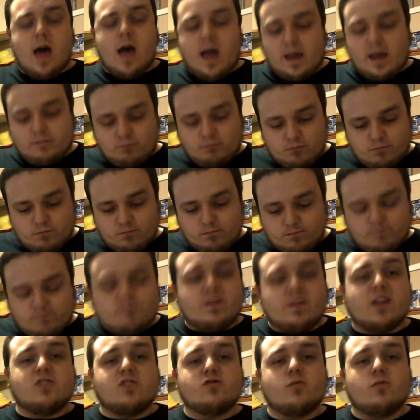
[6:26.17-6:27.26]
I
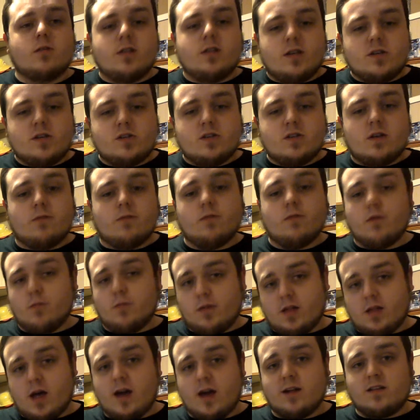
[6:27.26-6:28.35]
enjoy this. If you're a
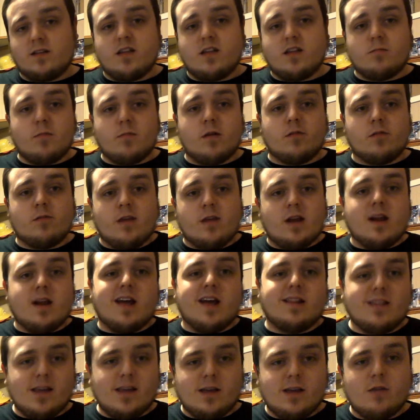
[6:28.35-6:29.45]
melodic death metal fan,
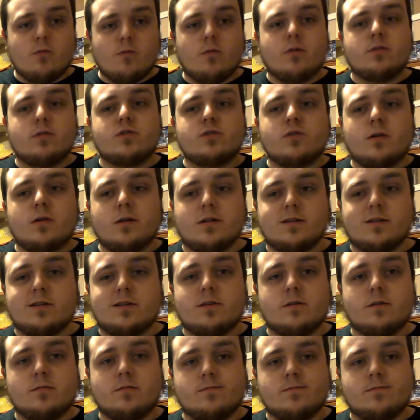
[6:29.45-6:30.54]
I think you will enjoy
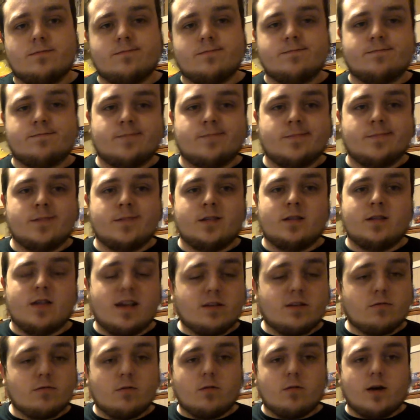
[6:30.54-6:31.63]
this.
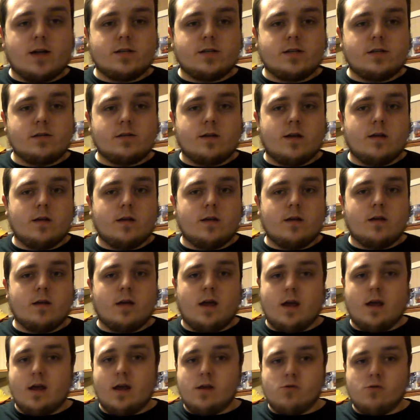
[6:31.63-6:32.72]
Thanks for watching,
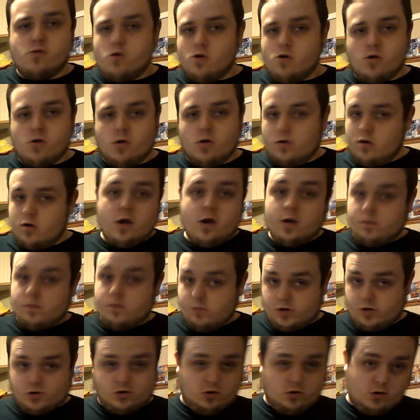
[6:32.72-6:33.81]
and
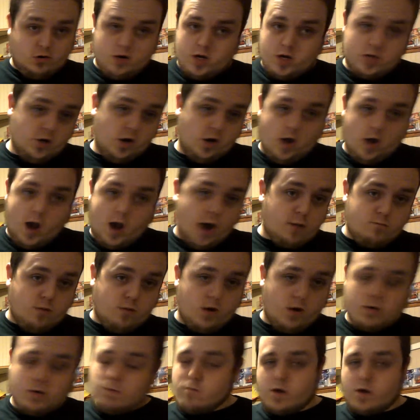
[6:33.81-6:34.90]
make sure you hit the like
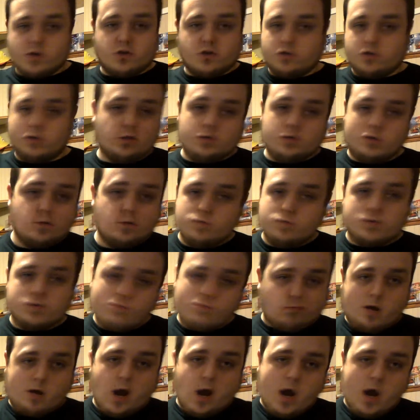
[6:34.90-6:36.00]
button, make sure you
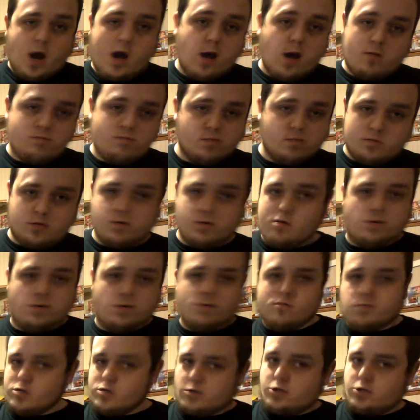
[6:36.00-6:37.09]
subscribe,
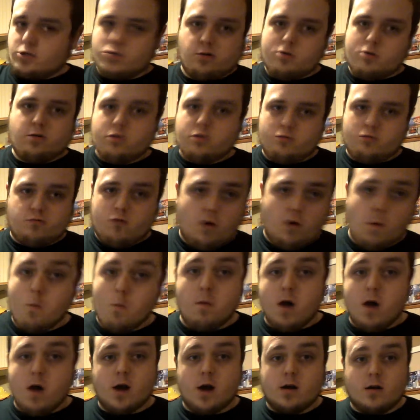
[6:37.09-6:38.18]
and make sure you
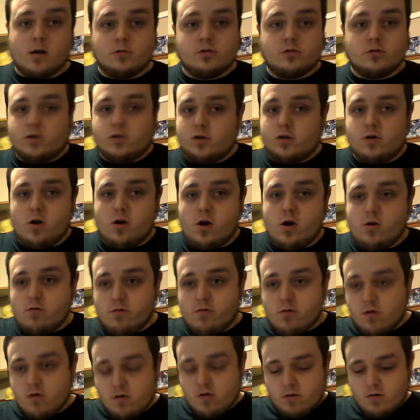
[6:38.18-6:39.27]
come back. I'll see you
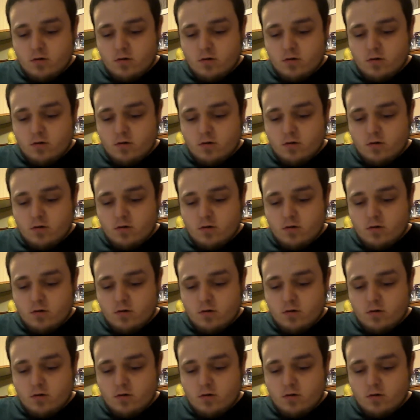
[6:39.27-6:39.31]
later.